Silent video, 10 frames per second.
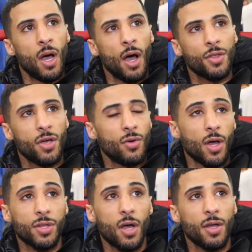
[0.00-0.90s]
I don't,
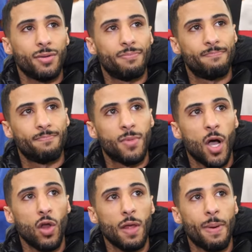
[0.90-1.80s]
I don't,
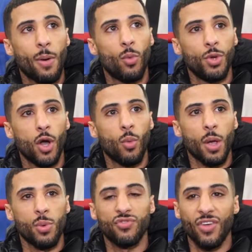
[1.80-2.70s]
only Ben will know
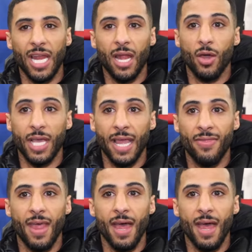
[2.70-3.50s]
what it was really like in